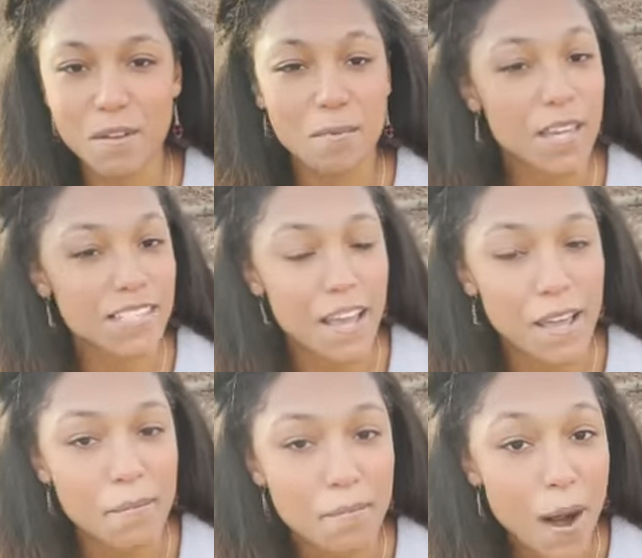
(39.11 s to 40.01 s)
because
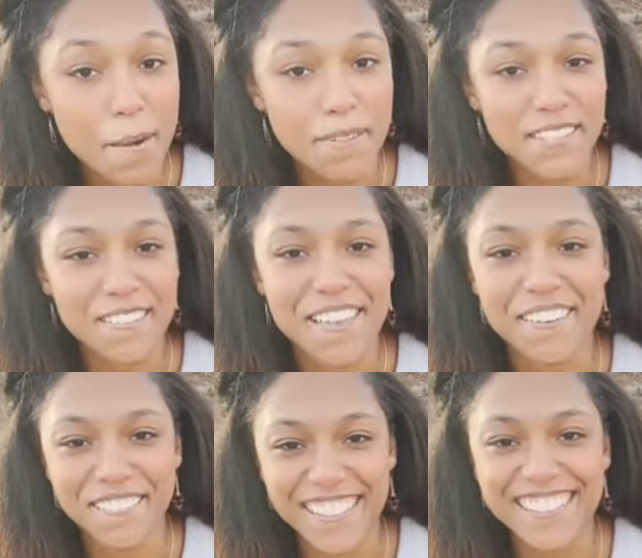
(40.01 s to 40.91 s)
I promise you
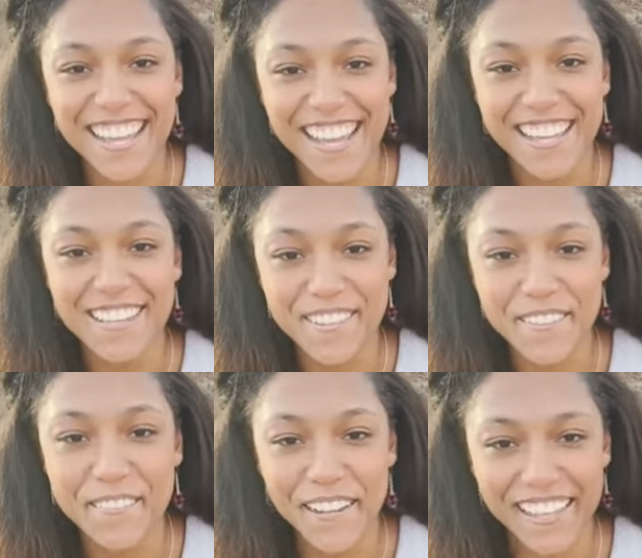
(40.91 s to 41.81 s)
that one day
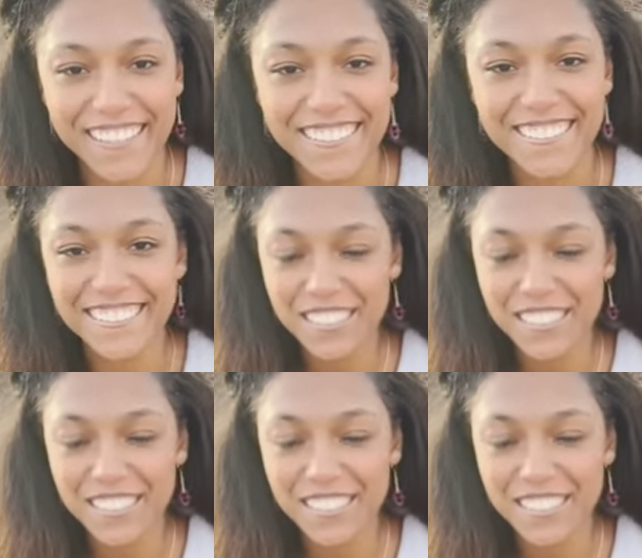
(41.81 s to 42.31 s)
you will.